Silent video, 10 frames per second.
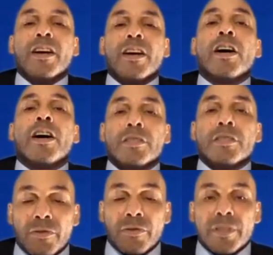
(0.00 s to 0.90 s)
culture
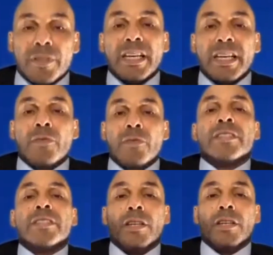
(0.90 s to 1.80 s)
for a second. What does
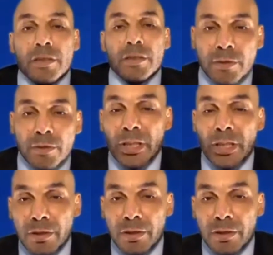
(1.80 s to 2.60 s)
culture mean to you?